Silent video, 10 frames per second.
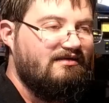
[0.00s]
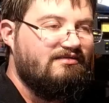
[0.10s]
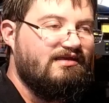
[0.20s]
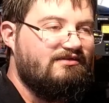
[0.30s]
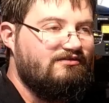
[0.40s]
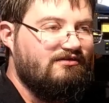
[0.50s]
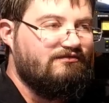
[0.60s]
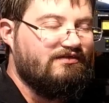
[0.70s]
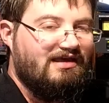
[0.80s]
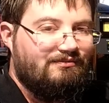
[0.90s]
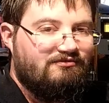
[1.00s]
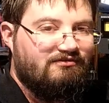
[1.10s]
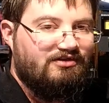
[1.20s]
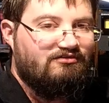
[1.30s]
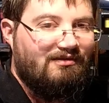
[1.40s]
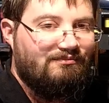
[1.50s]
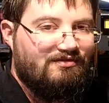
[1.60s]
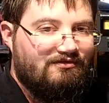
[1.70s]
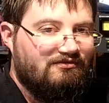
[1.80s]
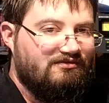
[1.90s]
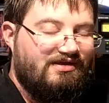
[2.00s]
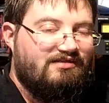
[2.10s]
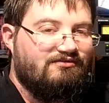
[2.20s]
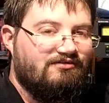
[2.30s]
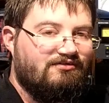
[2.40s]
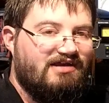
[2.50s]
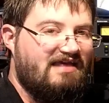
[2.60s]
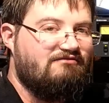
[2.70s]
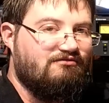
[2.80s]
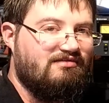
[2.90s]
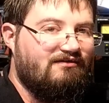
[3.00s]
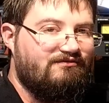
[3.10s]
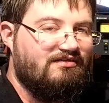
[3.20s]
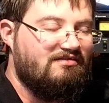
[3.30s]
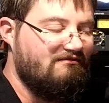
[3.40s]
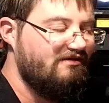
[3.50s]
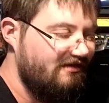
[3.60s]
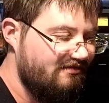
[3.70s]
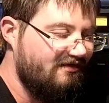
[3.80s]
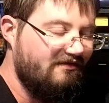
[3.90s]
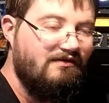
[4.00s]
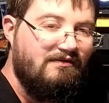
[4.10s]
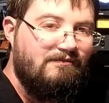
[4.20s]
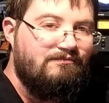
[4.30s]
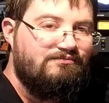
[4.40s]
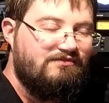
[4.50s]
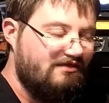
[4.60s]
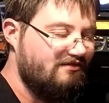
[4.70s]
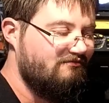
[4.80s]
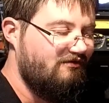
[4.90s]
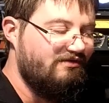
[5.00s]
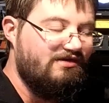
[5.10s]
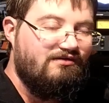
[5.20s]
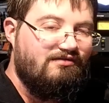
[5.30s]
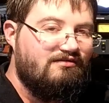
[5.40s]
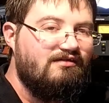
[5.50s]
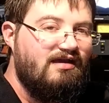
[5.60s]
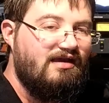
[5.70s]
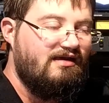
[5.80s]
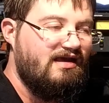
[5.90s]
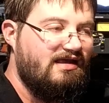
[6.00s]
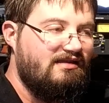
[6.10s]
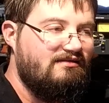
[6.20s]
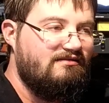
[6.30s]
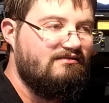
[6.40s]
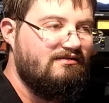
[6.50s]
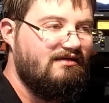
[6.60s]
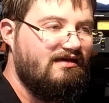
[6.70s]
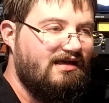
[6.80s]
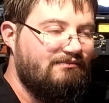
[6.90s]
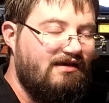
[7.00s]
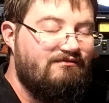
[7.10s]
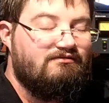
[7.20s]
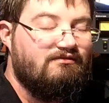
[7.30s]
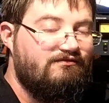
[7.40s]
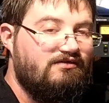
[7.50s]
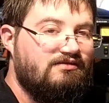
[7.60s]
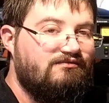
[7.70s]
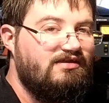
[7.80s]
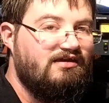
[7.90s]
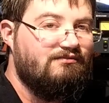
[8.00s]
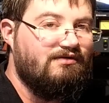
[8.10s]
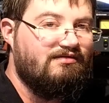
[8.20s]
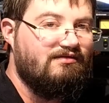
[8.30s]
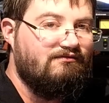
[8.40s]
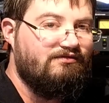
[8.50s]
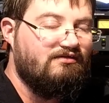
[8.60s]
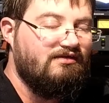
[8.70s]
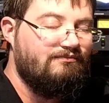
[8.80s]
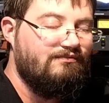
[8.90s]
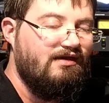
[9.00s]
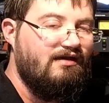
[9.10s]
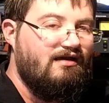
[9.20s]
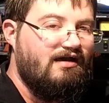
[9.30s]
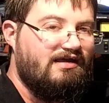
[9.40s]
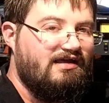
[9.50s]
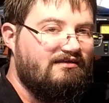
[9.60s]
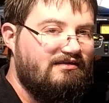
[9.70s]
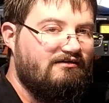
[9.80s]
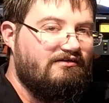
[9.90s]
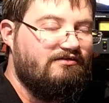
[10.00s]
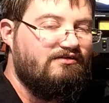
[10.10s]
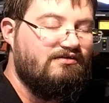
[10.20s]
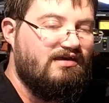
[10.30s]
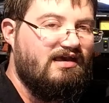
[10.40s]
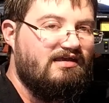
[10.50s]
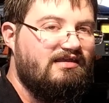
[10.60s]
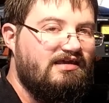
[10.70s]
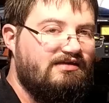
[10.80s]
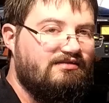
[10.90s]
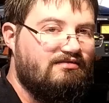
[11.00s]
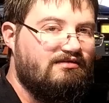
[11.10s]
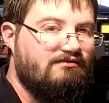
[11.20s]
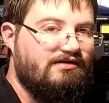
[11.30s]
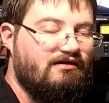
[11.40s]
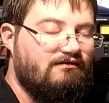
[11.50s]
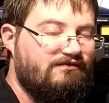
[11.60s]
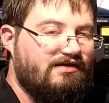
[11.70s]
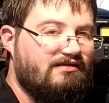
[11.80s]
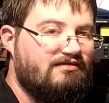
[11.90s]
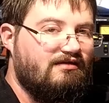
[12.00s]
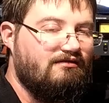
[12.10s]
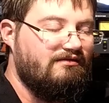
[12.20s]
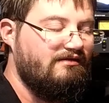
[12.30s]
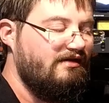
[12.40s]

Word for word: they'd use for capturing drums and all that sort of orchestral stuff in stereo. So this is what we used, and um, having reviewed the video myself, the clip, I can tell you that you can hear the stereo effect. So